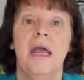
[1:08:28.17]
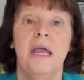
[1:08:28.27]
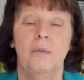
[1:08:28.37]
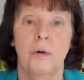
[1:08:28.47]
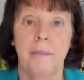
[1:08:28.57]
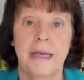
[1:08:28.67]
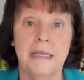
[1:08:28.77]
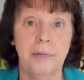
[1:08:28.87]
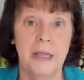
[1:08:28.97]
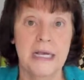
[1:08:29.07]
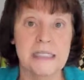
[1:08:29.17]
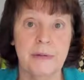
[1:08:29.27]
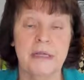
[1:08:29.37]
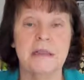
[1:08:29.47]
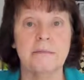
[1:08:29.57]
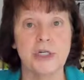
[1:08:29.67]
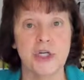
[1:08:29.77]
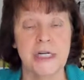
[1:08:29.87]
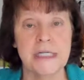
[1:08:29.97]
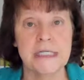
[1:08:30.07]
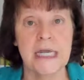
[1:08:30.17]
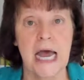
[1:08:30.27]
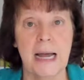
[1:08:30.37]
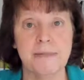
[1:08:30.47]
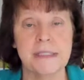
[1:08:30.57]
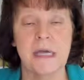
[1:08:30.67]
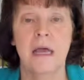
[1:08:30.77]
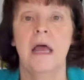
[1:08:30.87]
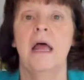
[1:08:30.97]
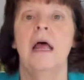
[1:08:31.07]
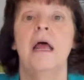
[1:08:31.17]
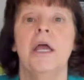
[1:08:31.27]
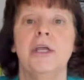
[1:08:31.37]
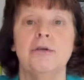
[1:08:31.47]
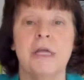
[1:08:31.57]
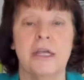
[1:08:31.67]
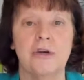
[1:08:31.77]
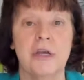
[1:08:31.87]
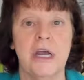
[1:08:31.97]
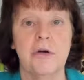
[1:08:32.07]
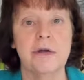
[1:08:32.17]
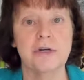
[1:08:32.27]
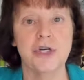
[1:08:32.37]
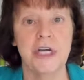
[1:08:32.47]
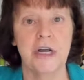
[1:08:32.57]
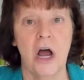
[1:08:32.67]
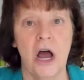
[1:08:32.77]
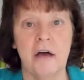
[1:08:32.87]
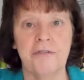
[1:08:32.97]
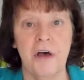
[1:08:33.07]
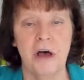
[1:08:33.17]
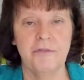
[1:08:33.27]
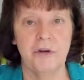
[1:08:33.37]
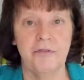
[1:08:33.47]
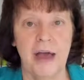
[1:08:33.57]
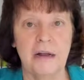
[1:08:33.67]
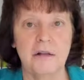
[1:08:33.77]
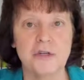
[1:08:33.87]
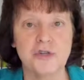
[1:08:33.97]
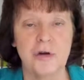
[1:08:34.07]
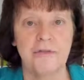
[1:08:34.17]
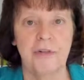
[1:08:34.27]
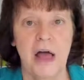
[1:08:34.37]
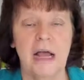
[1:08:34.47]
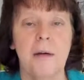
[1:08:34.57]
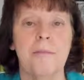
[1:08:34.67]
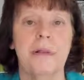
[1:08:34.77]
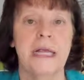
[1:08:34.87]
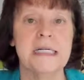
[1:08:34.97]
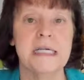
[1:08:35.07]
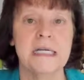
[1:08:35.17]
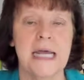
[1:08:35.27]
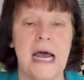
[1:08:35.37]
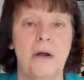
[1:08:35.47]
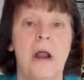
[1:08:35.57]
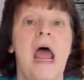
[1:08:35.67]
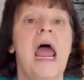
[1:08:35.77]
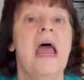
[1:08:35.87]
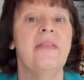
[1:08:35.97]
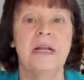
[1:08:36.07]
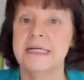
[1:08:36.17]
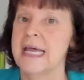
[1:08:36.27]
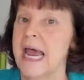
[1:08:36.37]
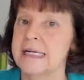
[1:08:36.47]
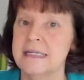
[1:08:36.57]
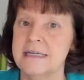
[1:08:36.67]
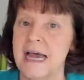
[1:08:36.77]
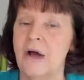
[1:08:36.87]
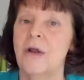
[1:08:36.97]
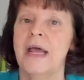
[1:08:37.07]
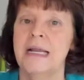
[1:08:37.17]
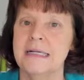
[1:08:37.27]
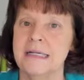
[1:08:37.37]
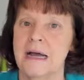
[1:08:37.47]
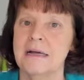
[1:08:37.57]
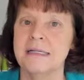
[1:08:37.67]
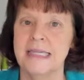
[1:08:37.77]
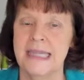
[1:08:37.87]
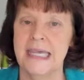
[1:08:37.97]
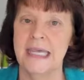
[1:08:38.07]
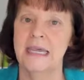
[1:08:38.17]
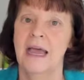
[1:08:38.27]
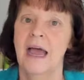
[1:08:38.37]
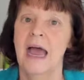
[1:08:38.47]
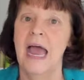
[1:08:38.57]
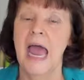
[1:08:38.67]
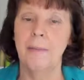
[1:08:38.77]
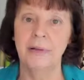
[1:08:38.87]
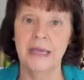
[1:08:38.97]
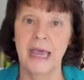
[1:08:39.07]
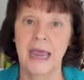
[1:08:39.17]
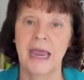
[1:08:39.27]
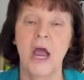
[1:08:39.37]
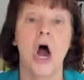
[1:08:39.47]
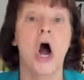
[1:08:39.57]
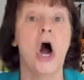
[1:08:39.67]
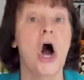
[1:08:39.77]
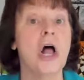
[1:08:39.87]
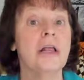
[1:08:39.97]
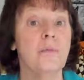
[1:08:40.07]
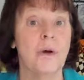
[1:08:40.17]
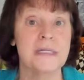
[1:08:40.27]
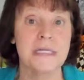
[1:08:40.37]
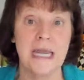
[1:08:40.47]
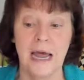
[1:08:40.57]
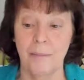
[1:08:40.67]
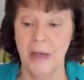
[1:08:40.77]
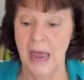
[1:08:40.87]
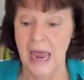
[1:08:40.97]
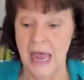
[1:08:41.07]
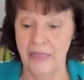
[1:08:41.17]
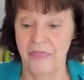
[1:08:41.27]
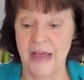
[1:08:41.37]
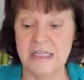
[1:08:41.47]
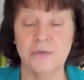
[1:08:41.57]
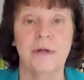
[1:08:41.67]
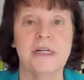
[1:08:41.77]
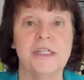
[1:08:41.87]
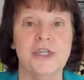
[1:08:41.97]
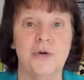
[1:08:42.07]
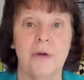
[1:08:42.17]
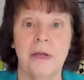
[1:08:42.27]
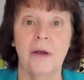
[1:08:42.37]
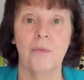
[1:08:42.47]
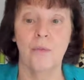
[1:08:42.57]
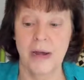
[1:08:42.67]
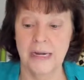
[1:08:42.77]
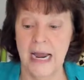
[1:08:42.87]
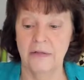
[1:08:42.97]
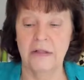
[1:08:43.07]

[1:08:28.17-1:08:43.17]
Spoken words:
it will make the placement, the machine stops. You take your carrier sheet off of your vinyl or StripFlock, place it down, and then it tacks it down, and it does the applique all in one step. And that's what it's doing right now.